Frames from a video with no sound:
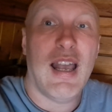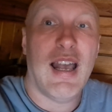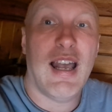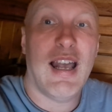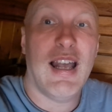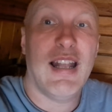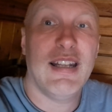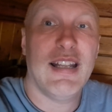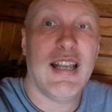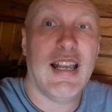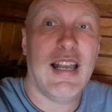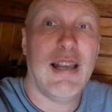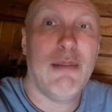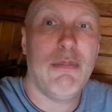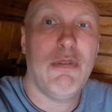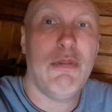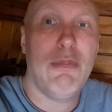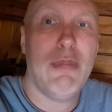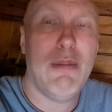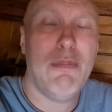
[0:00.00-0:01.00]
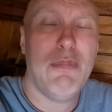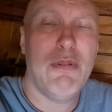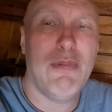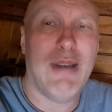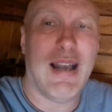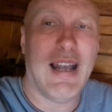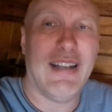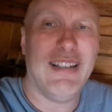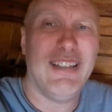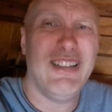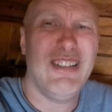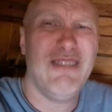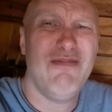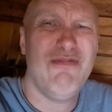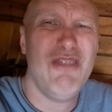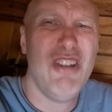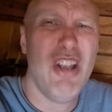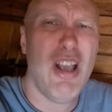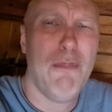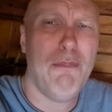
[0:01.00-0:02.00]
And um, remember right,
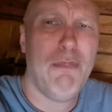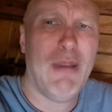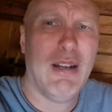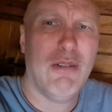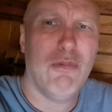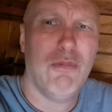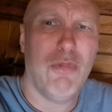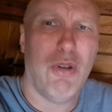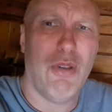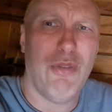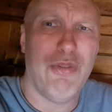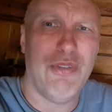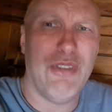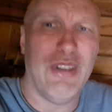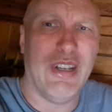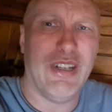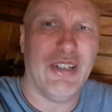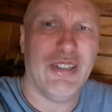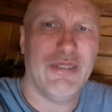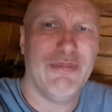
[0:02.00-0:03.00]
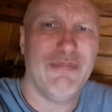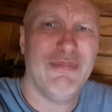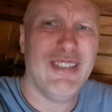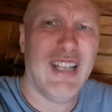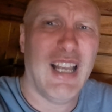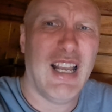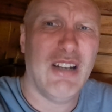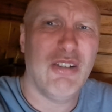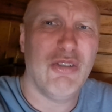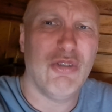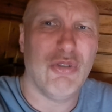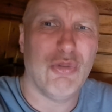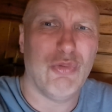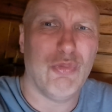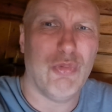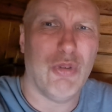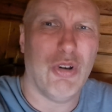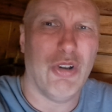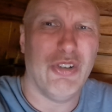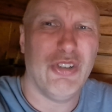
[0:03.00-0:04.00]
not bad one this, not a good
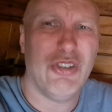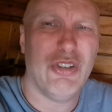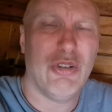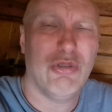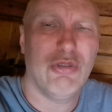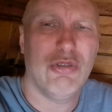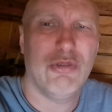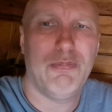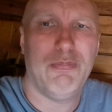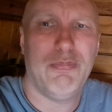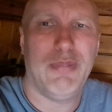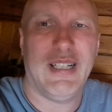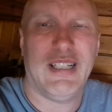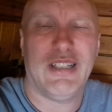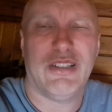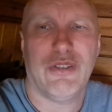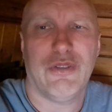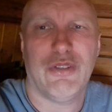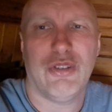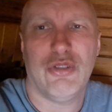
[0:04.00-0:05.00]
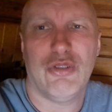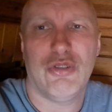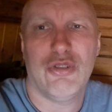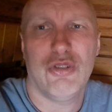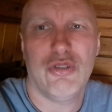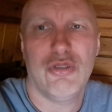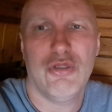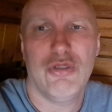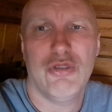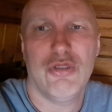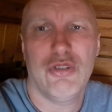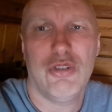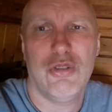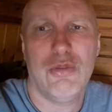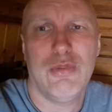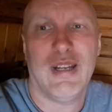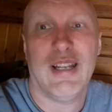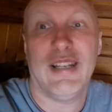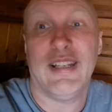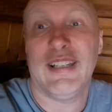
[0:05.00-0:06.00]
one. There's good bits of the
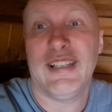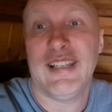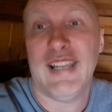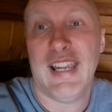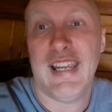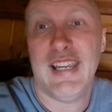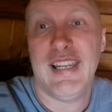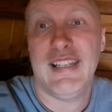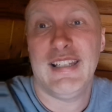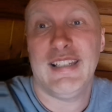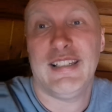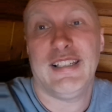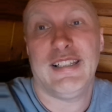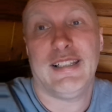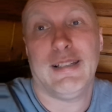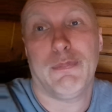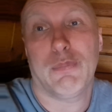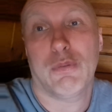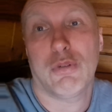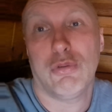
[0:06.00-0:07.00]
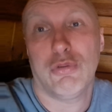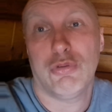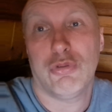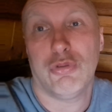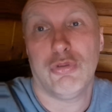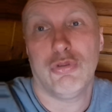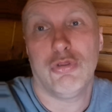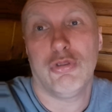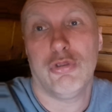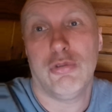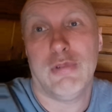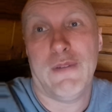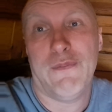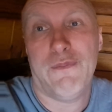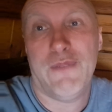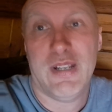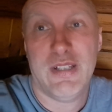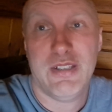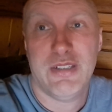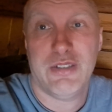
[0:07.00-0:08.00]
jungle, and again, it's your typical jungle
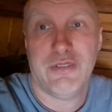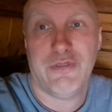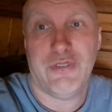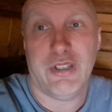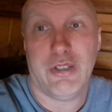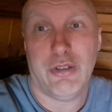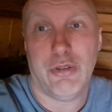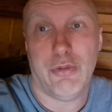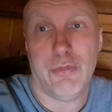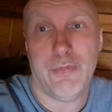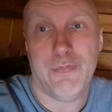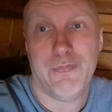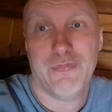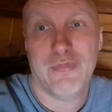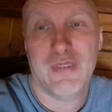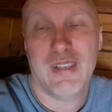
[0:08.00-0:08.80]
at film.